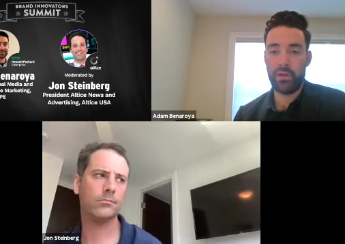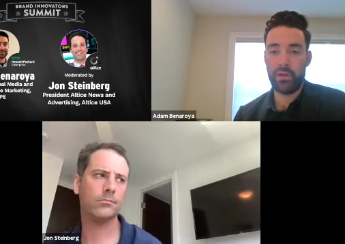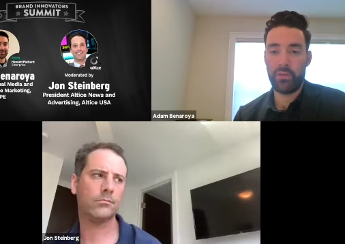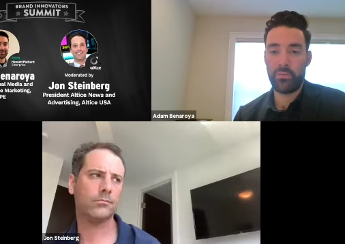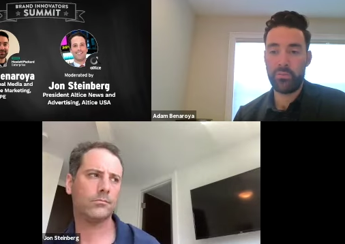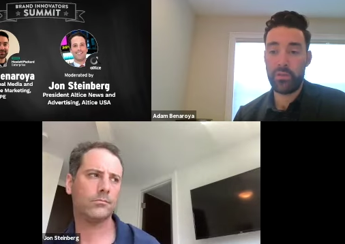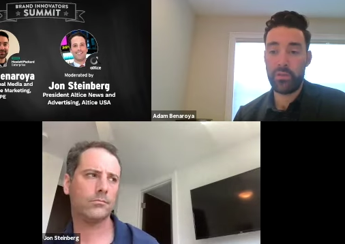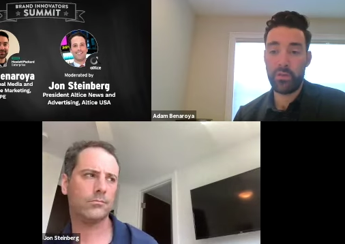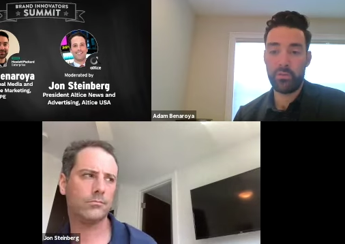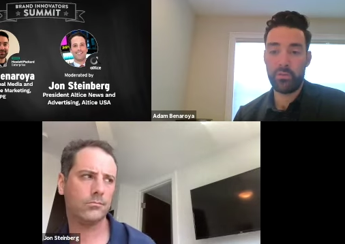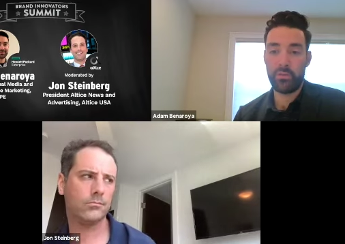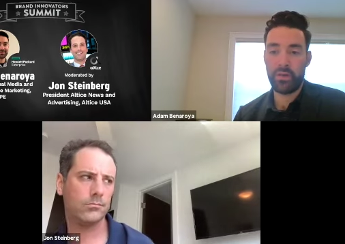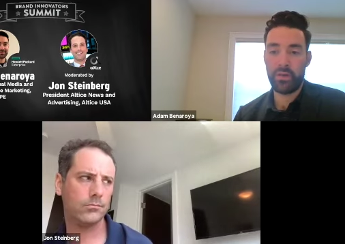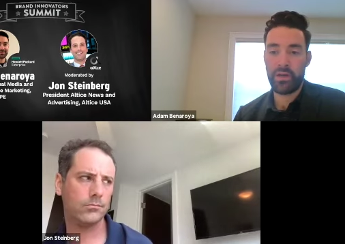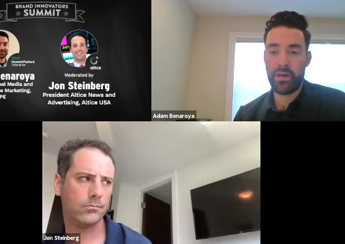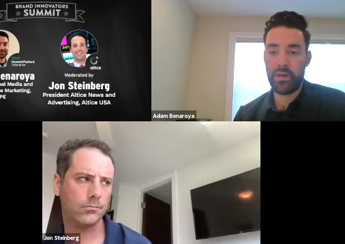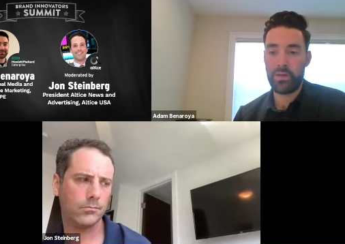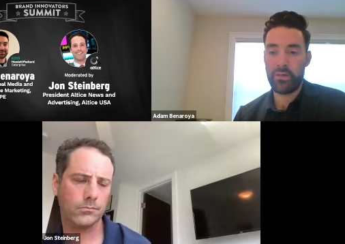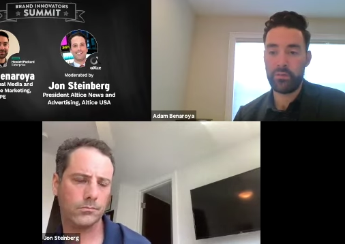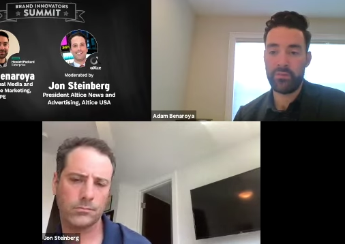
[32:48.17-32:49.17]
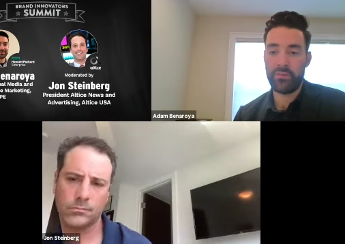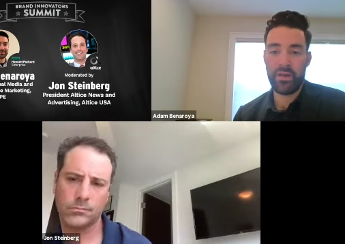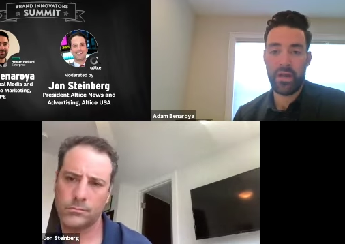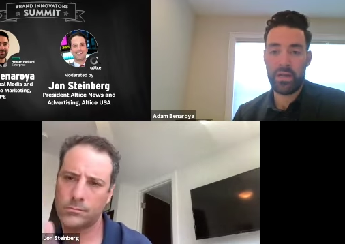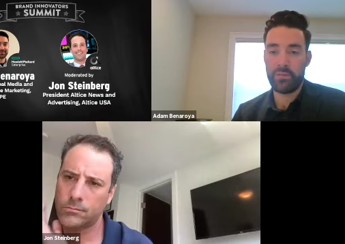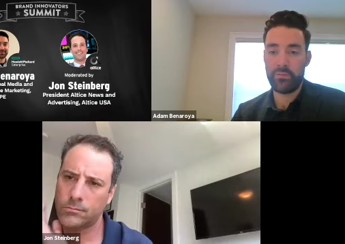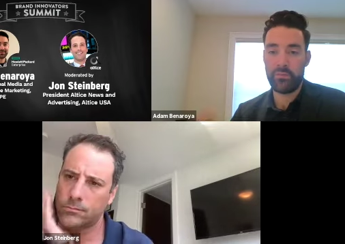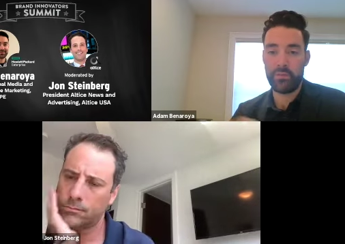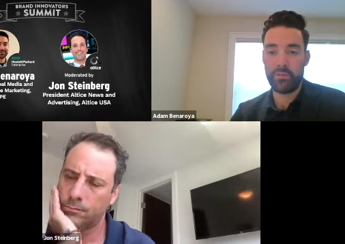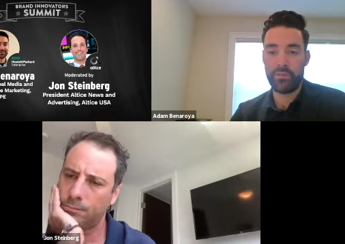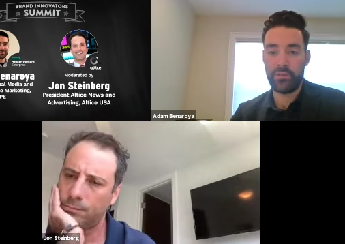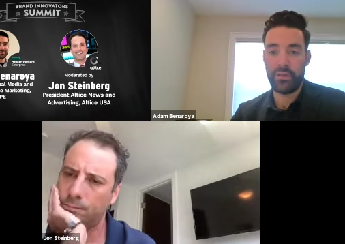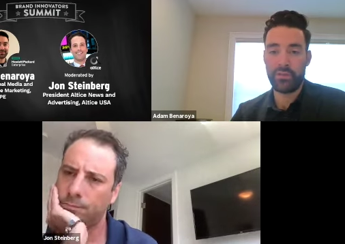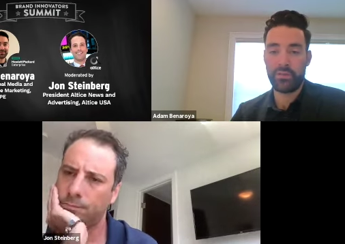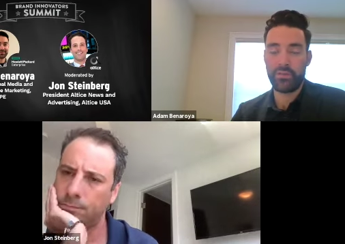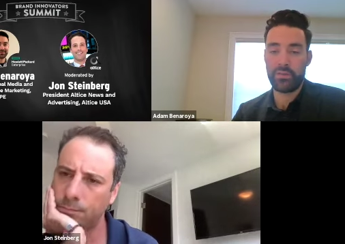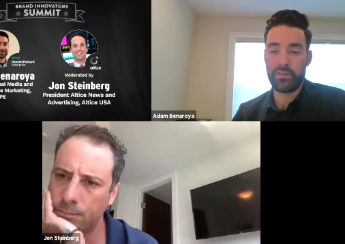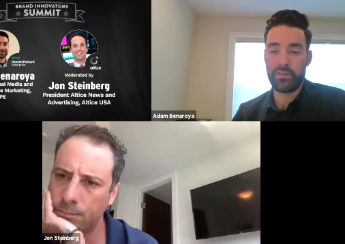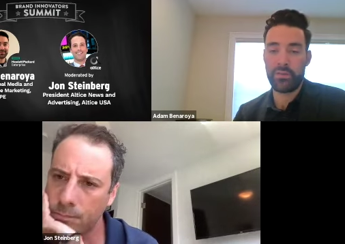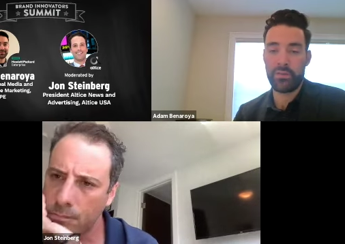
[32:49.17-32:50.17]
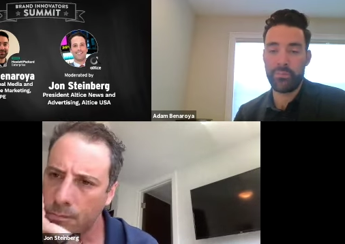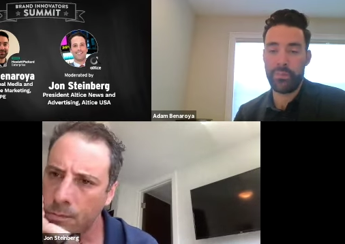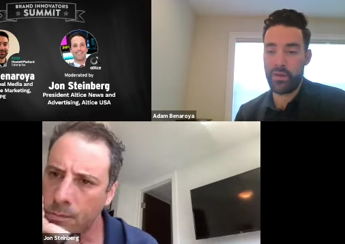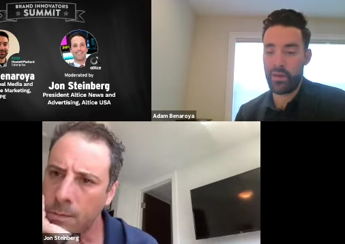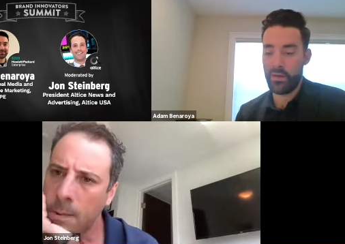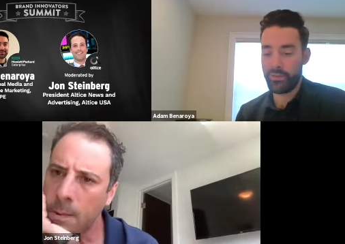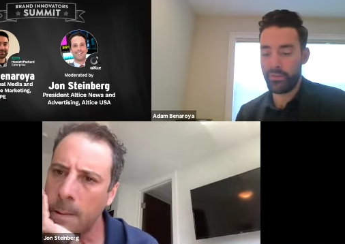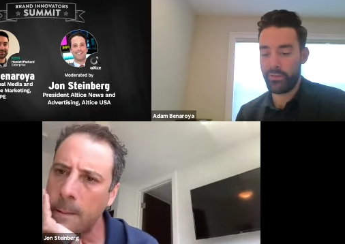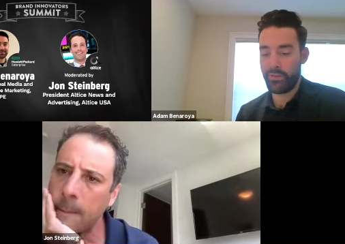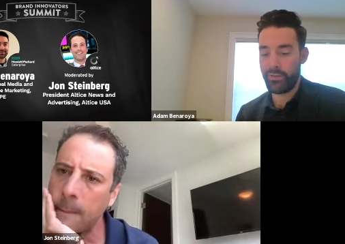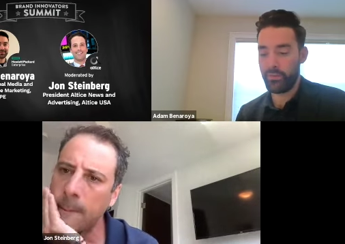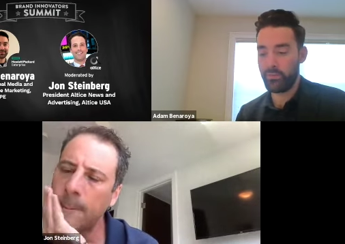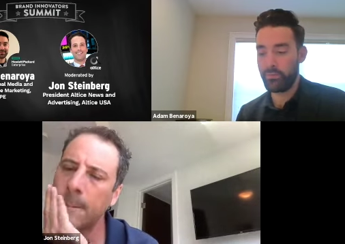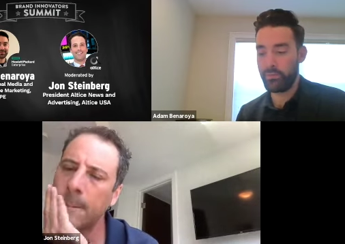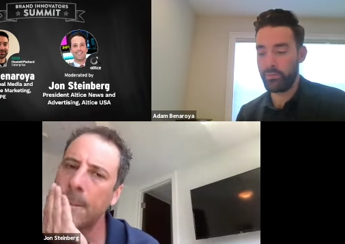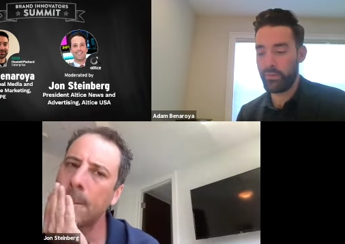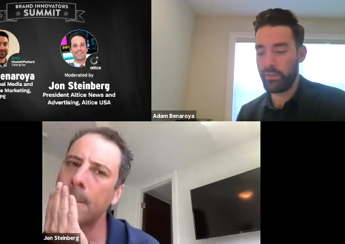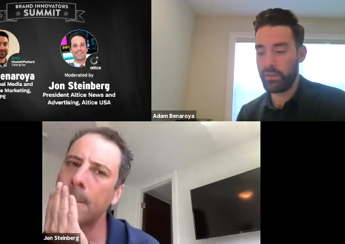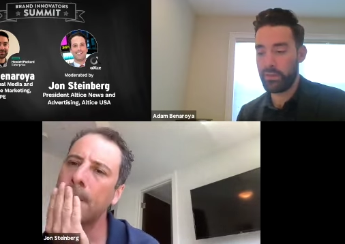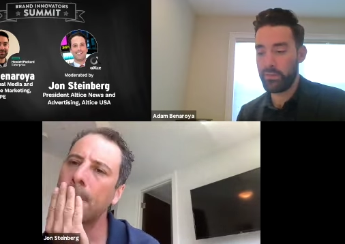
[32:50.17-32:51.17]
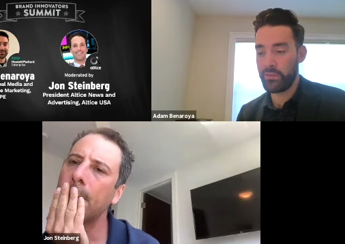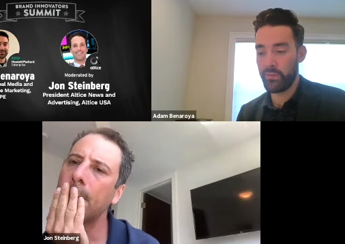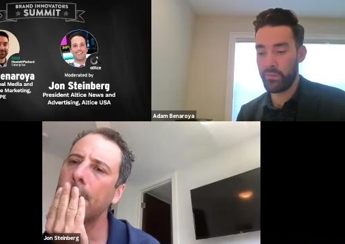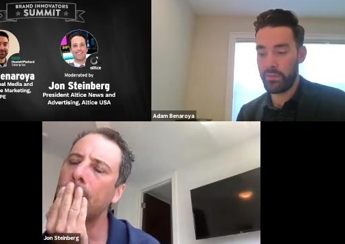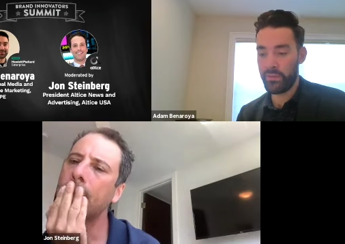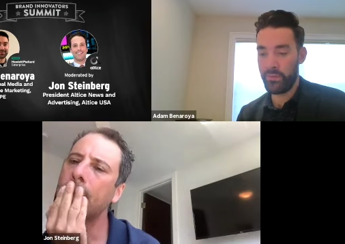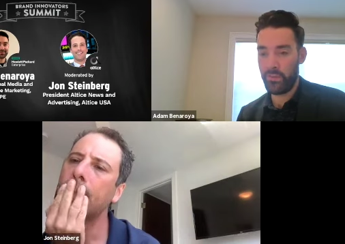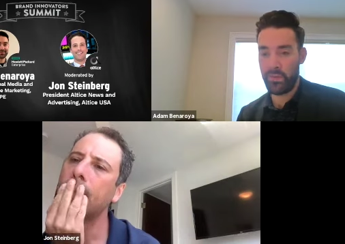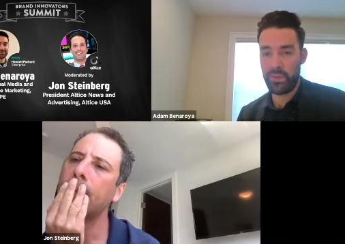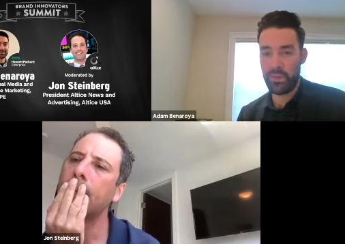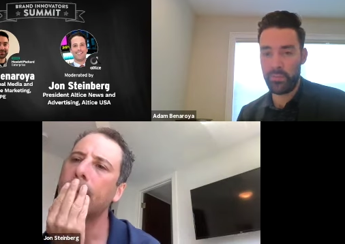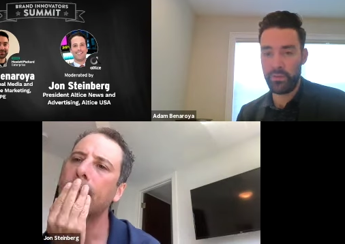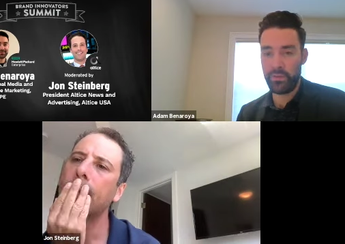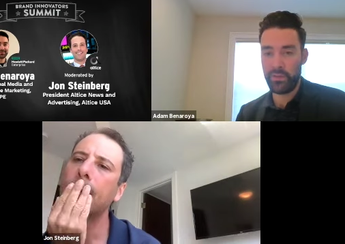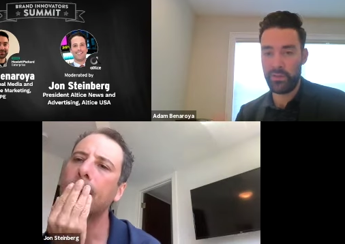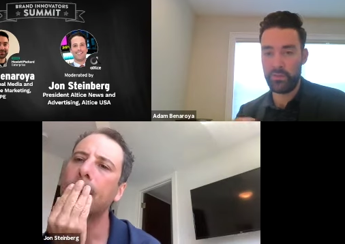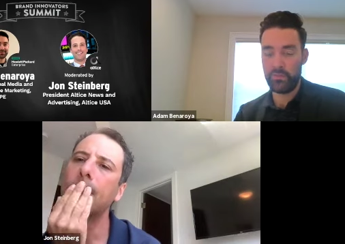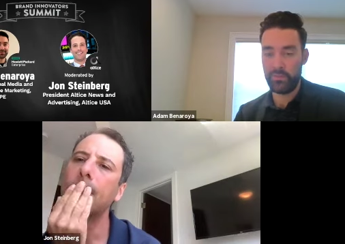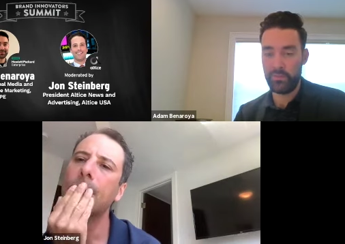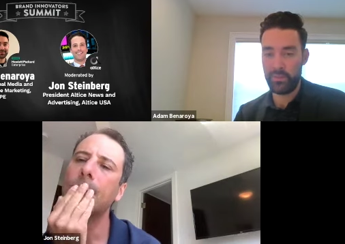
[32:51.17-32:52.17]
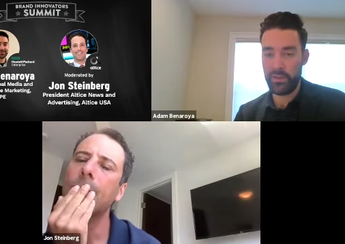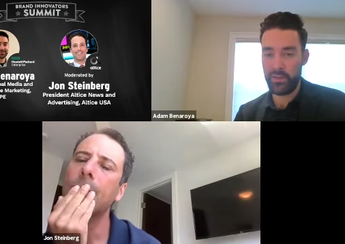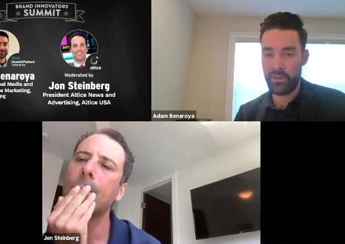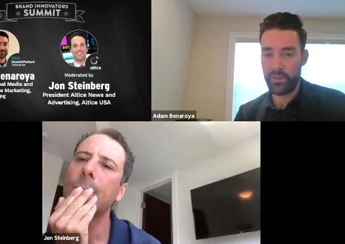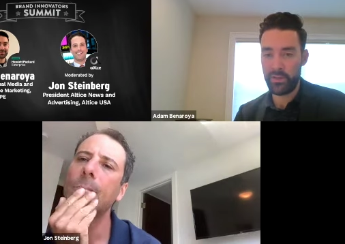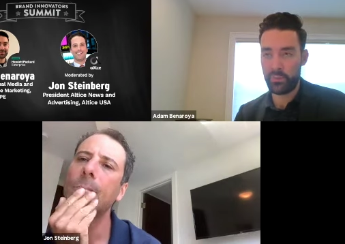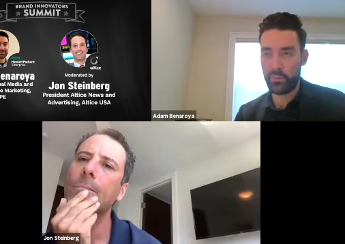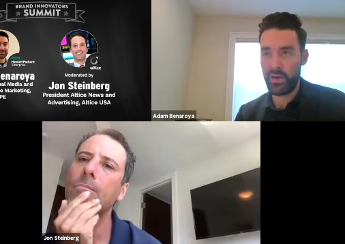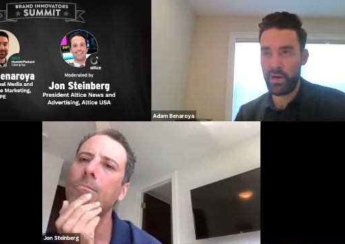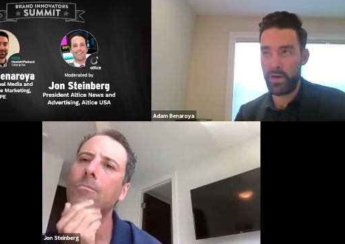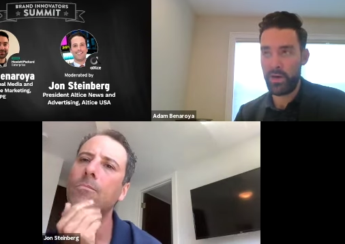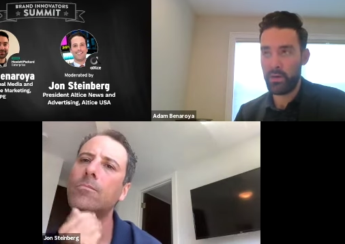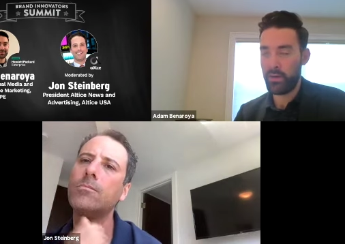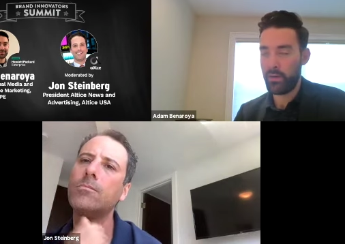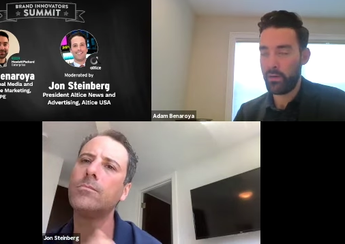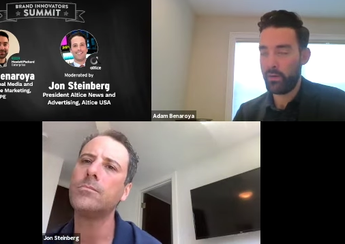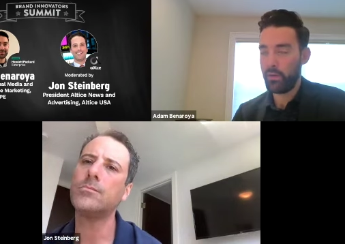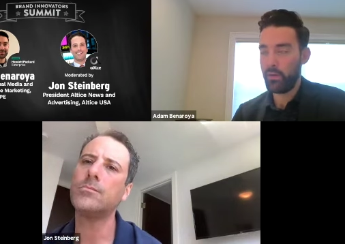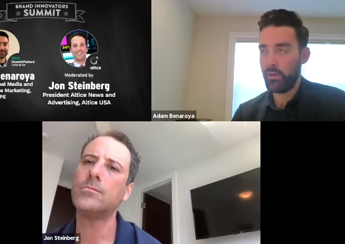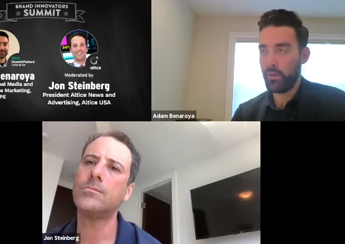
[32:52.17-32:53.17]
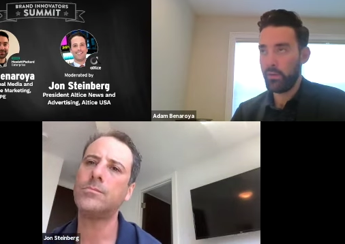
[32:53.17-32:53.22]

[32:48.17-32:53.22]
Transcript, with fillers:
Speaker 1: um, year over year, not even just in compared to during 2020, but years prior.